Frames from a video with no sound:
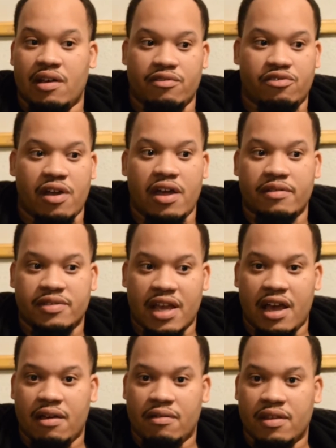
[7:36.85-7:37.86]
I was trying to
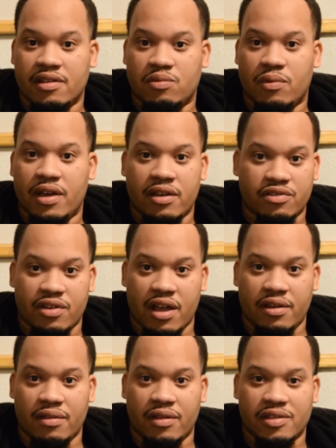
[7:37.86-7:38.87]
sound this way and
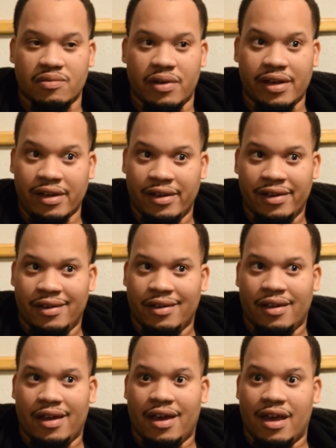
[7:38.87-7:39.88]
trying to do this way,
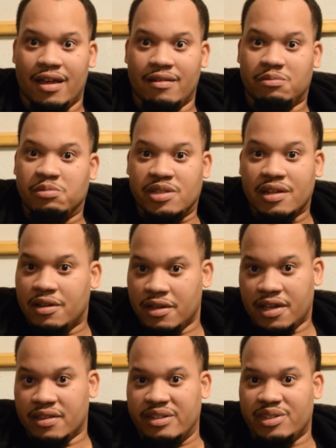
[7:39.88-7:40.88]
and still
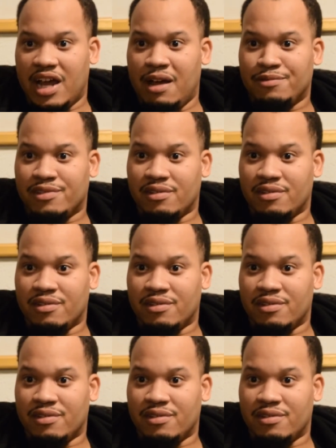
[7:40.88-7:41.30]
didn't get the job.